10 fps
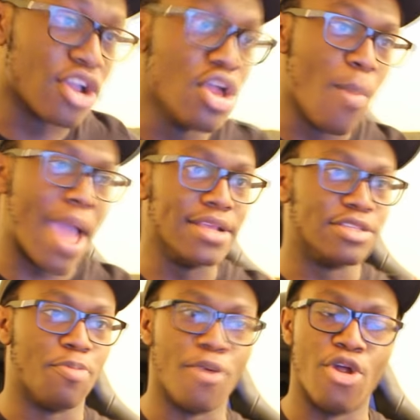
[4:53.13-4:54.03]
A good way
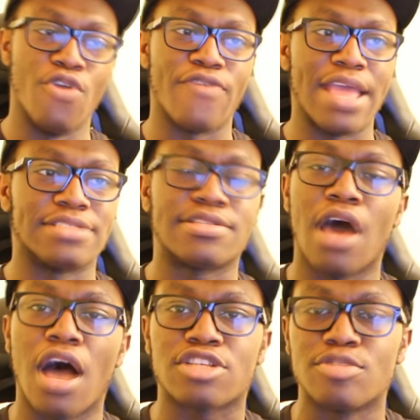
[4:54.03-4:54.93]
to prove is to
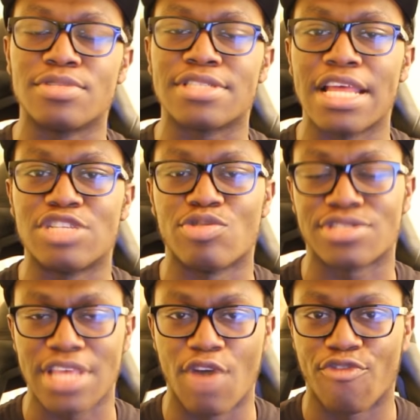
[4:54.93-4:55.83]
ask them to send you a
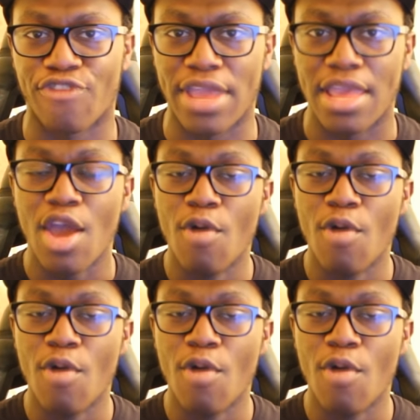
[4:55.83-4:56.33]
selfie